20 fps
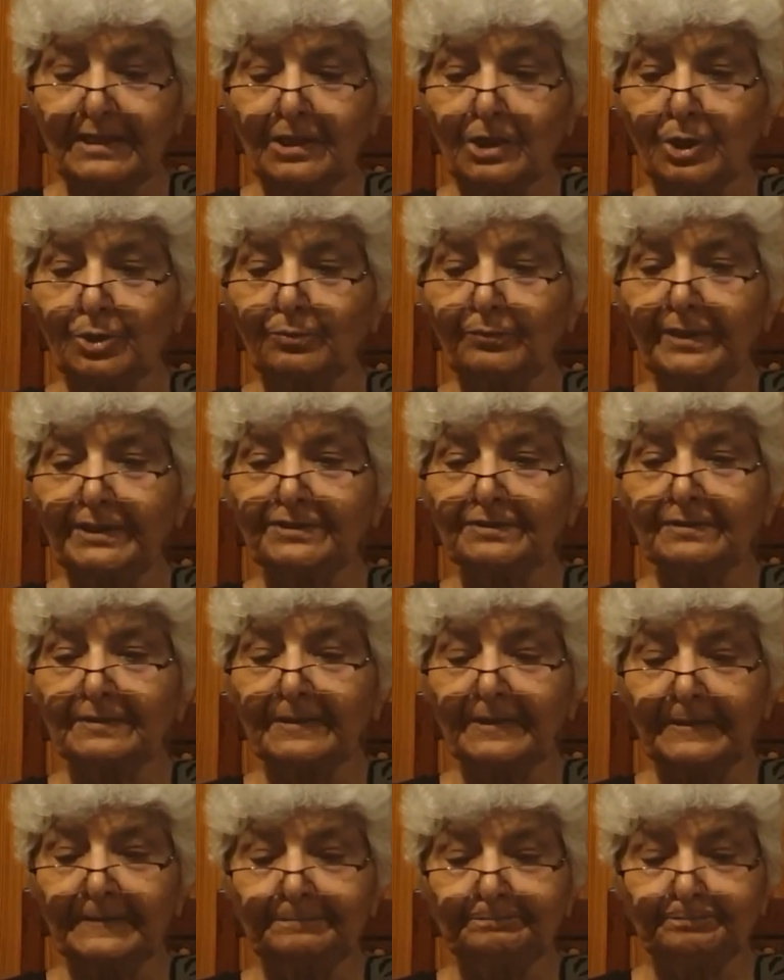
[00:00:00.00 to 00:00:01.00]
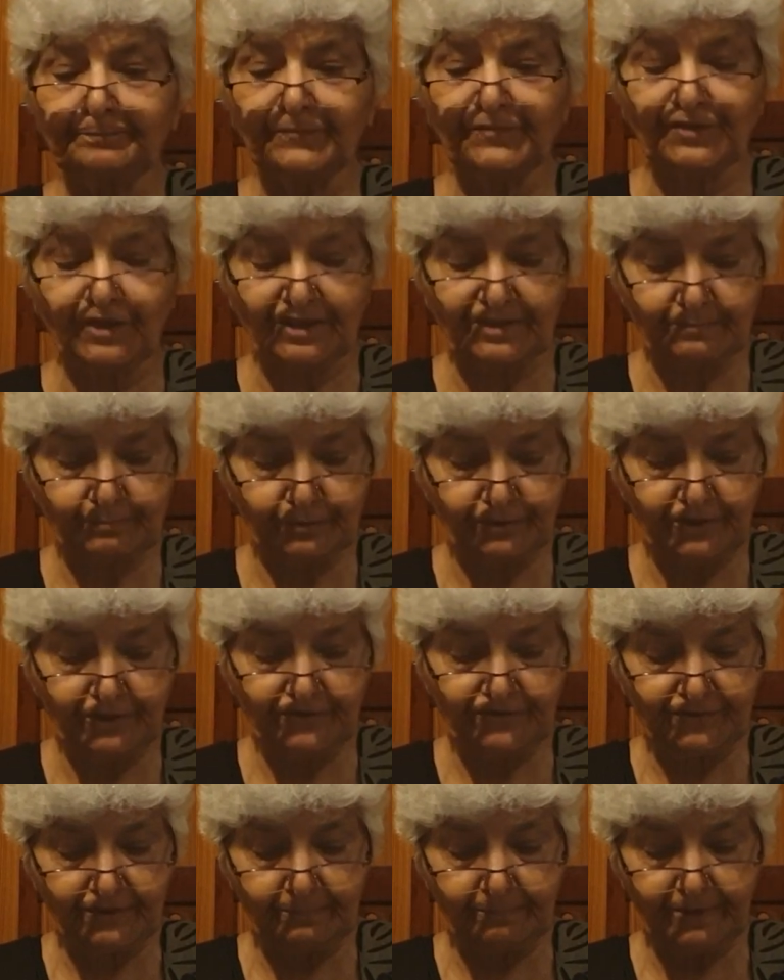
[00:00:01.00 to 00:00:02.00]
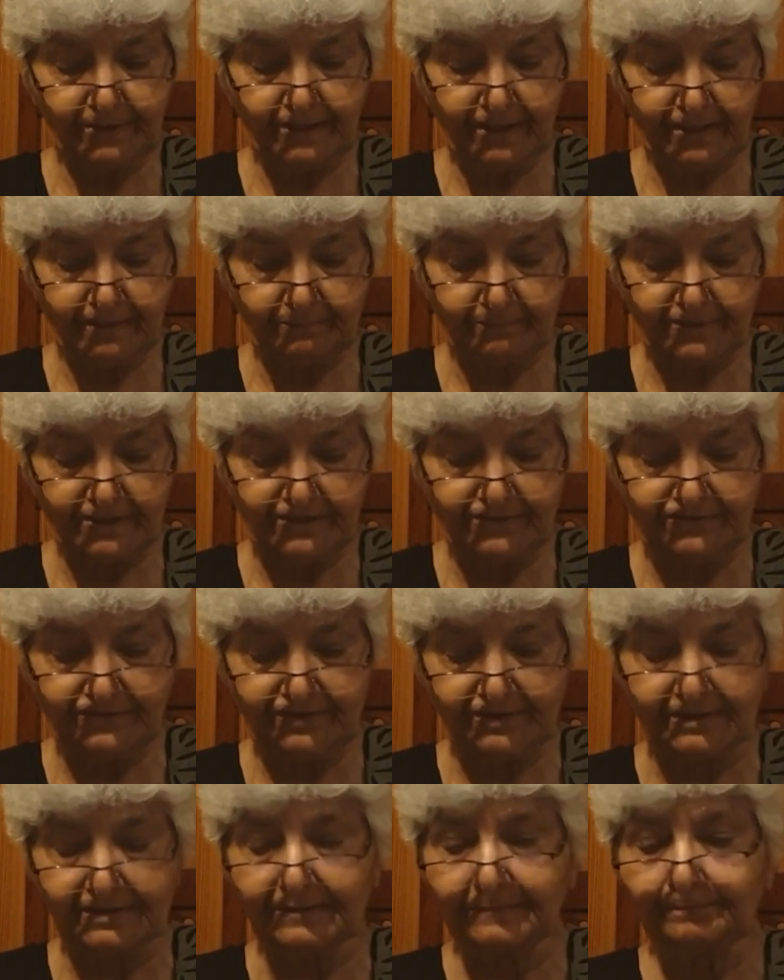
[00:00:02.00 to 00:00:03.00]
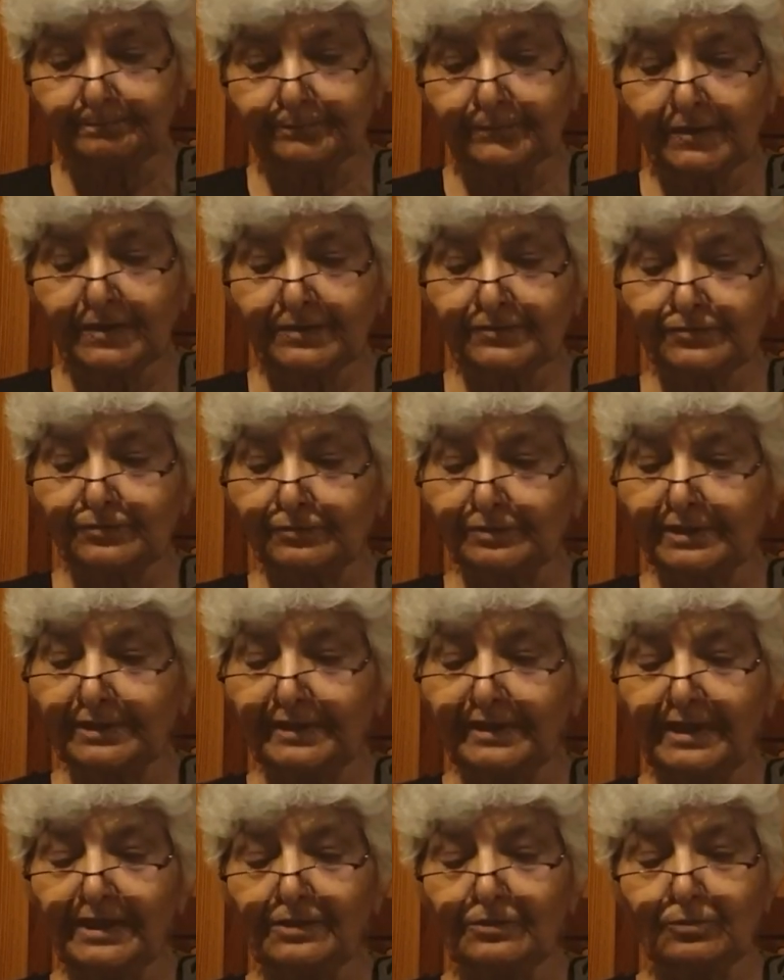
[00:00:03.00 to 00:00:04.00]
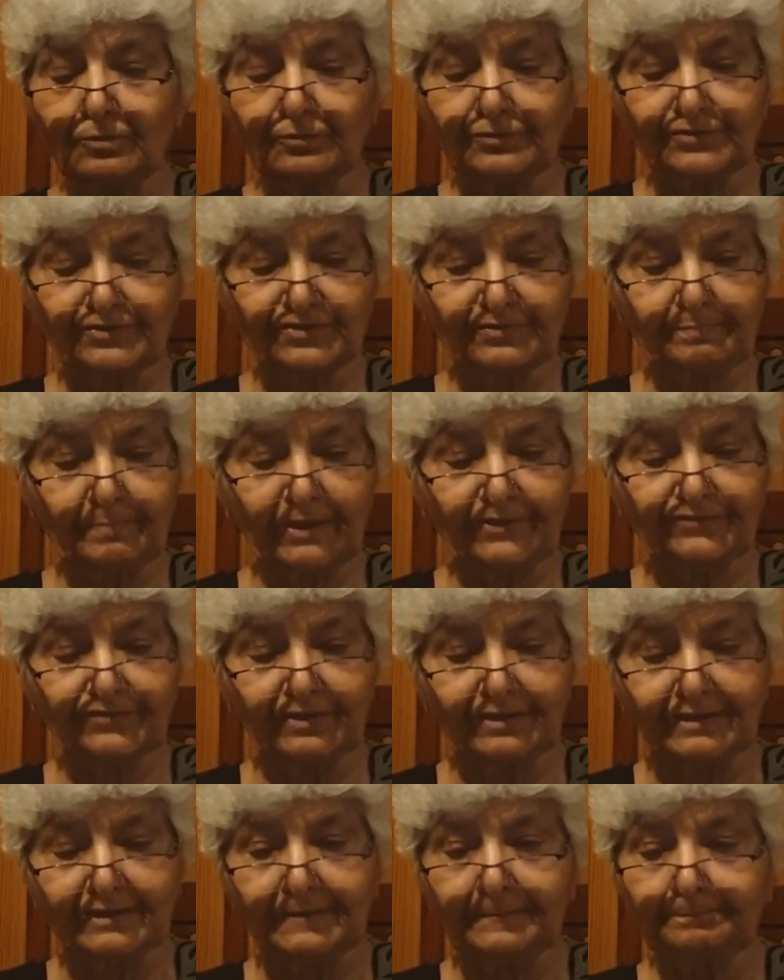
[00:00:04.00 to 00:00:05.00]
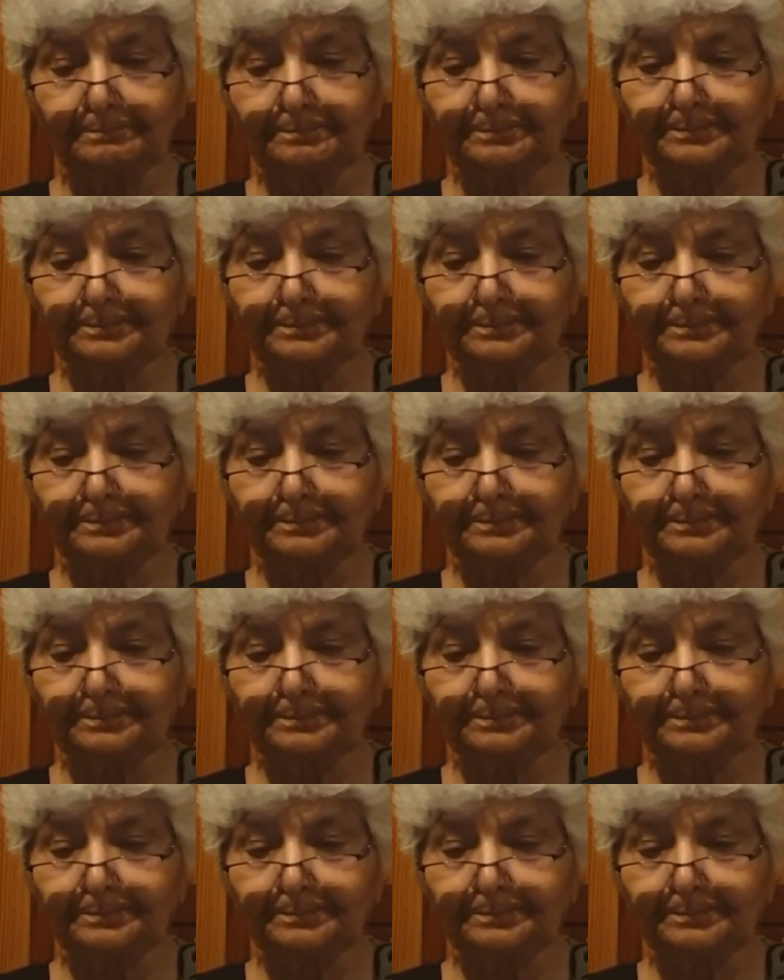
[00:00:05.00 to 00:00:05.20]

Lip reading: When transportation became easier, so the railroads especially